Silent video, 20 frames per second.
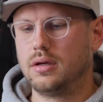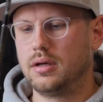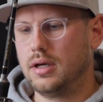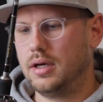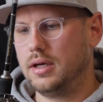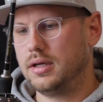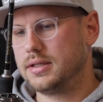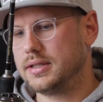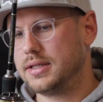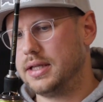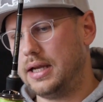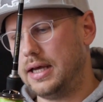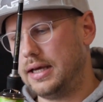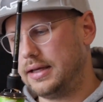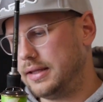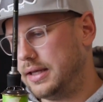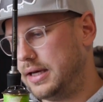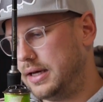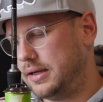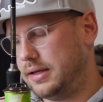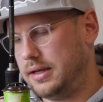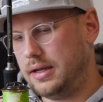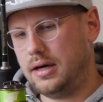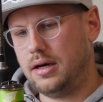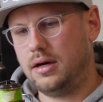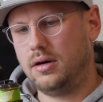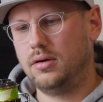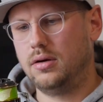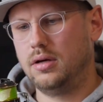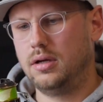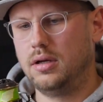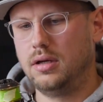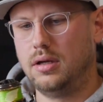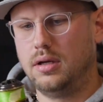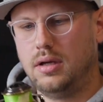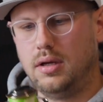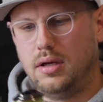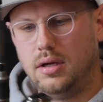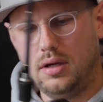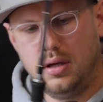Okay, it's like that now,
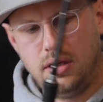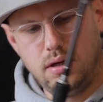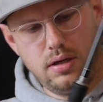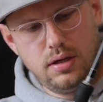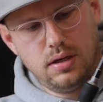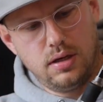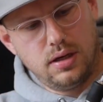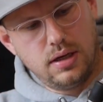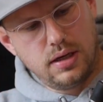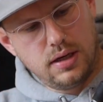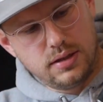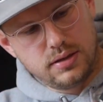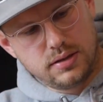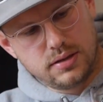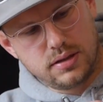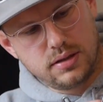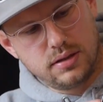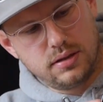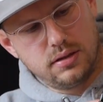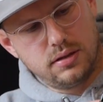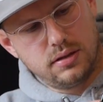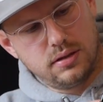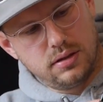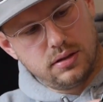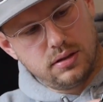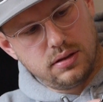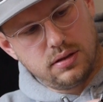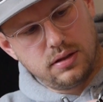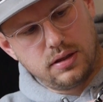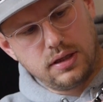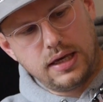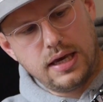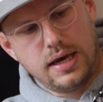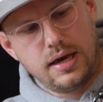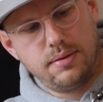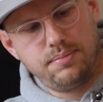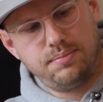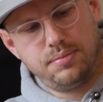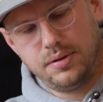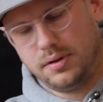and the
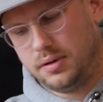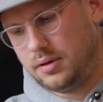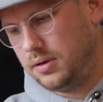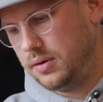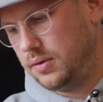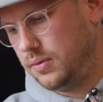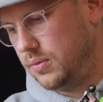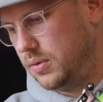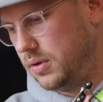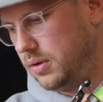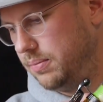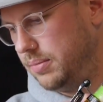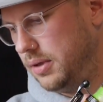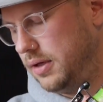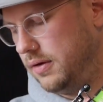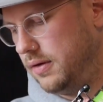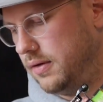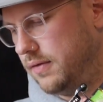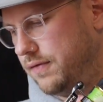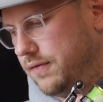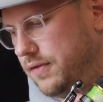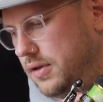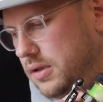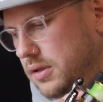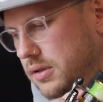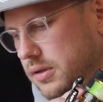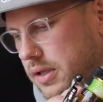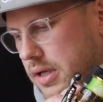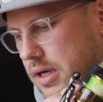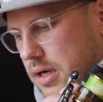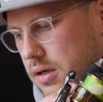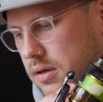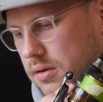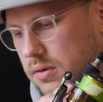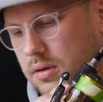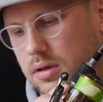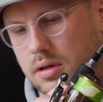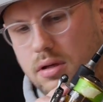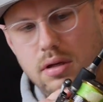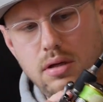gap will be filled
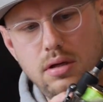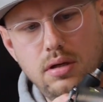now